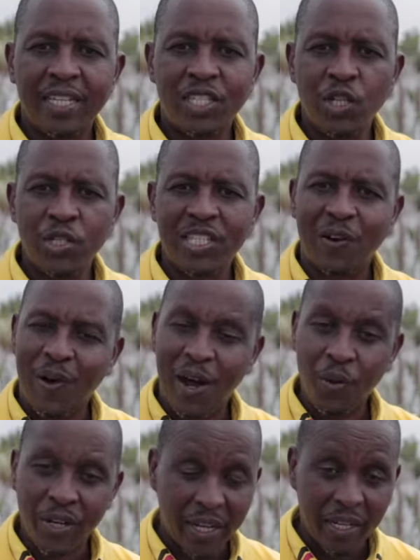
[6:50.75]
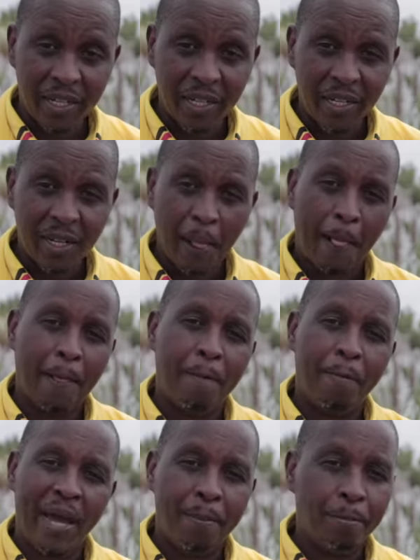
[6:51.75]
is not surrounded
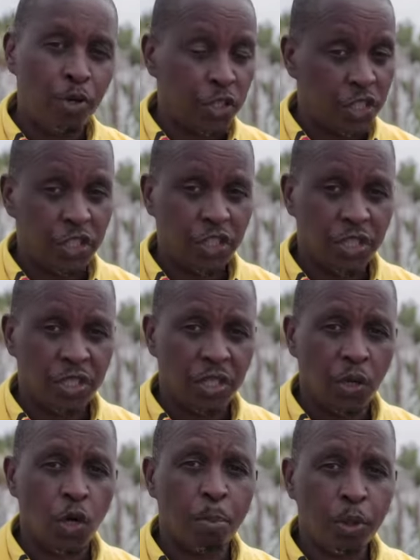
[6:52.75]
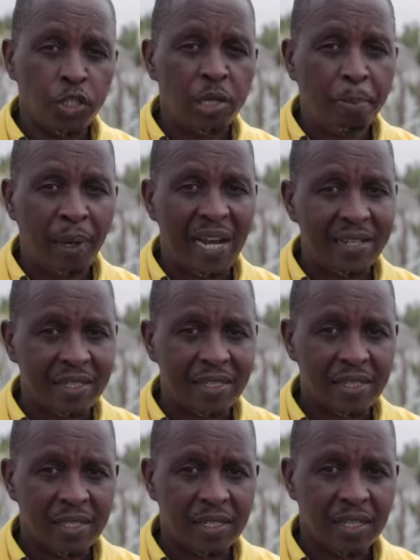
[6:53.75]
by bush or bushy
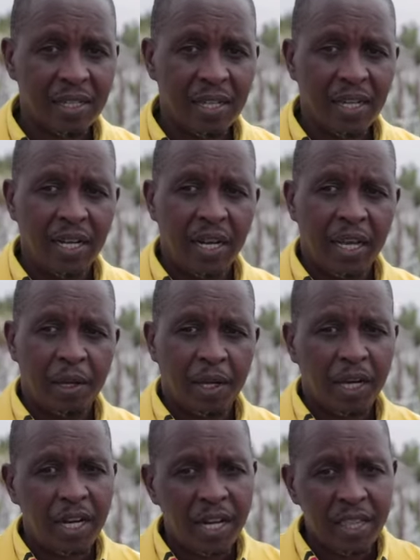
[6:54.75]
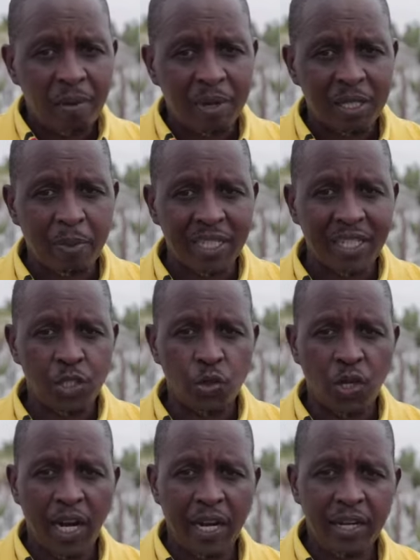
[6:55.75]
plants. Clear them as much as
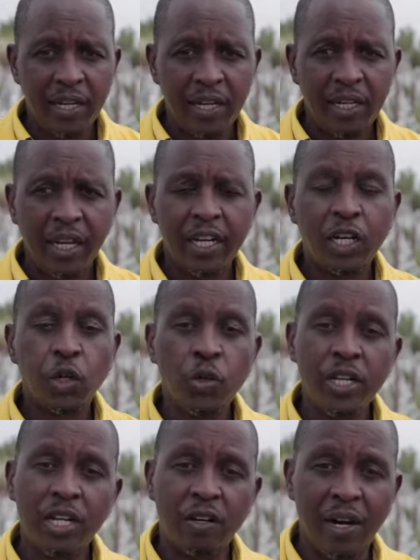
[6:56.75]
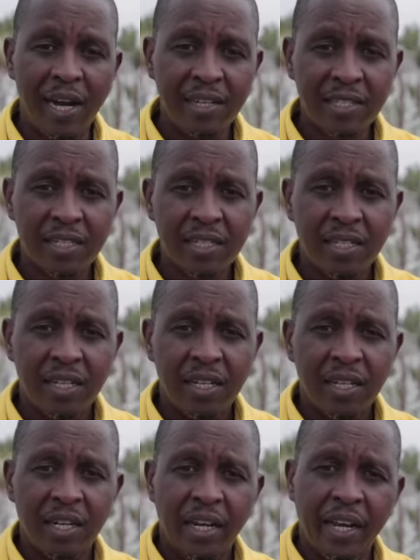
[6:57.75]
you can, including grass
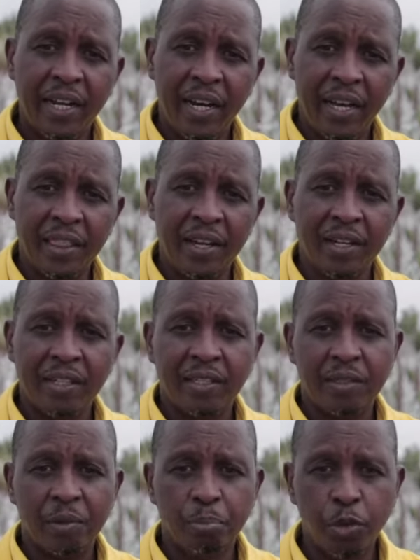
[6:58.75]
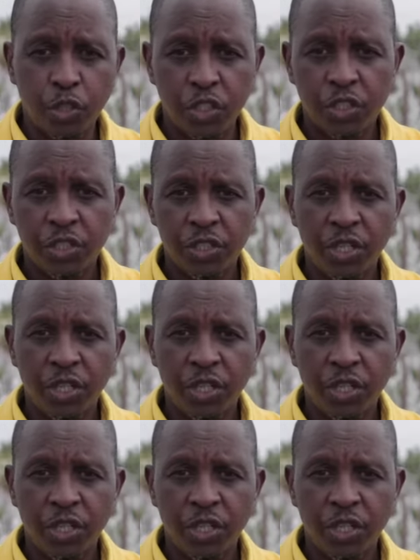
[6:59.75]
and other bush.